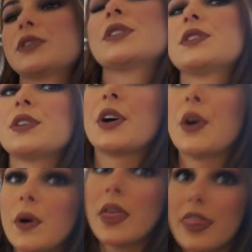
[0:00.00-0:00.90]

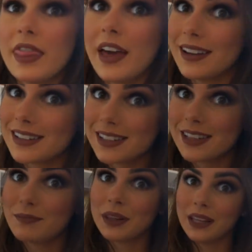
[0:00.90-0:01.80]
So that's
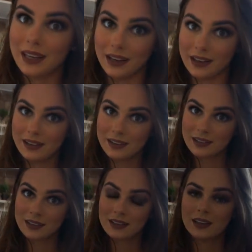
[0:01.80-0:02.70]
the plan.
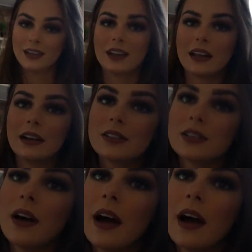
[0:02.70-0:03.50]
And I also